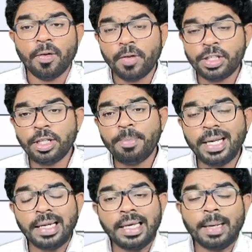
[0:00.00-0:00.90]
we should be
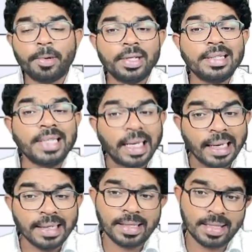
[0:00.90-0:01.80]
clear about the
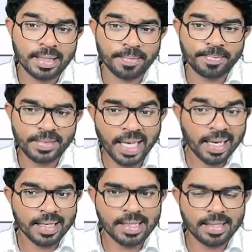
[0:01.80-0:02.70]

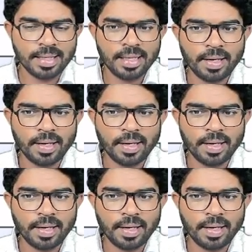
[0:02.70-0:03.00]
checklists.